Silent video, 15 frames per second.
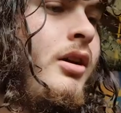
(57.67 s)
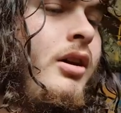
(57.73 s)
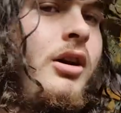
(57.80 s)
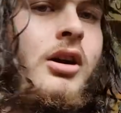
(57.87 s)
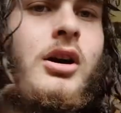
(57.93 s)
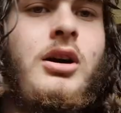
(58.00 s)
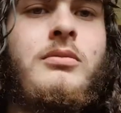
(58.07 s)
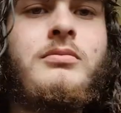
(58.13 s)

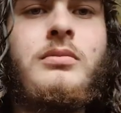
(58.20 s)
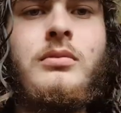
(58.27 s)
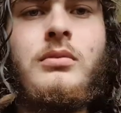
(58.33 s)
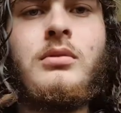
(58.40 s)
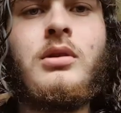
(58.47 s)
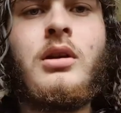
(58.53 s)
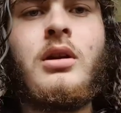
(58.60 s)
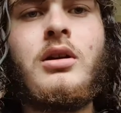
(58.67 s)

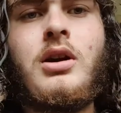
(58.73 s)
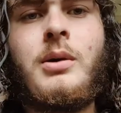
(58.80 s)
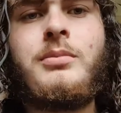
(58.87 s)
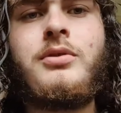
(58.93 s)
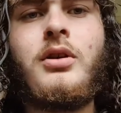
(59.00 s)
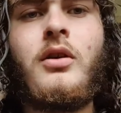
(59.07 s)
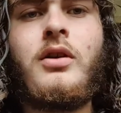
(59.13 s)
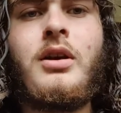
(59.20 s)
I'm
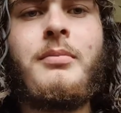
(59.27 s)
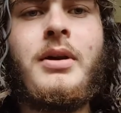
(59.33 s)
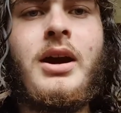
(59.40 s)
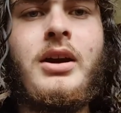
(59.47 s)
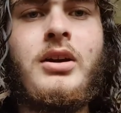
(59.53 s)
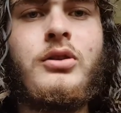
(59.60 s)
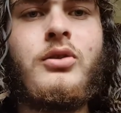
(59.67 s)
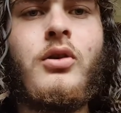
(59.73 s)
sorry
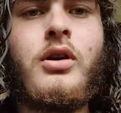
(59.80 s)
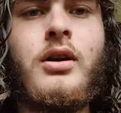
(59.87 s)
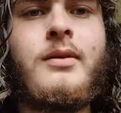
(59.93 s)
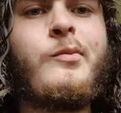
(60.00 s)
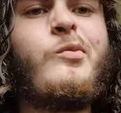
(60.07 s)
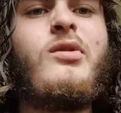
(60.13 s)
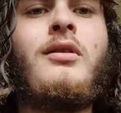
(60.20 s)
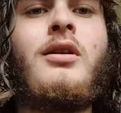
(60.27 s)
about your
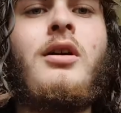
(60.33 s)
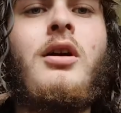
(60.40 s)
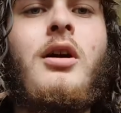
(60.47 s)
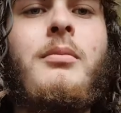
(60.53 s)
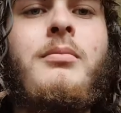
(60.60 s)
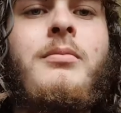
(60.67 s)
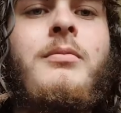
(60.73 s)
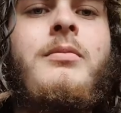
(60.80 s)
daughter.
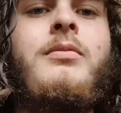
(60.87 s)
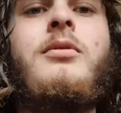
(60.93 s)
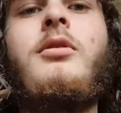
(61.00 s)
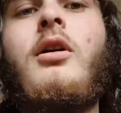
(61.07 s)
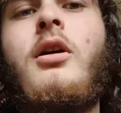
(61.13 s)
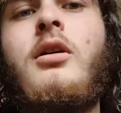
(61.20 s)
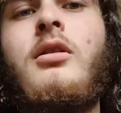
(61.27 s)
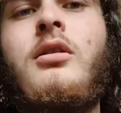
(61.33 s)

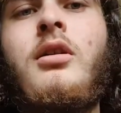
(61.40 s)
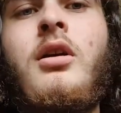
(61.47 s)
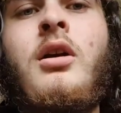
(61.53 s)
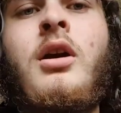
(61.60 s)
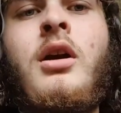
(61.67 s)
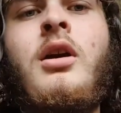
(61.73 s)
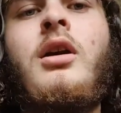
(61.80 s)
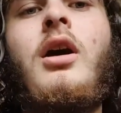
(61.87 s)
So
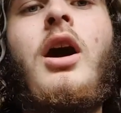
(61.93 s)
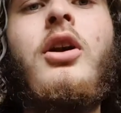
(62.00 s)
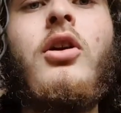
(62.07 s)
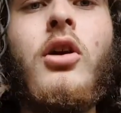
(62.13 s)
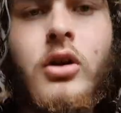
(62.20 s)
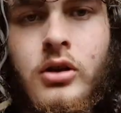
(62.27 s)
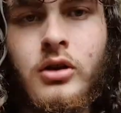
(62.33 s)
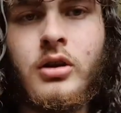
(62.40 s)
I
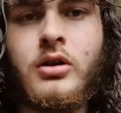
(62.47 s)
know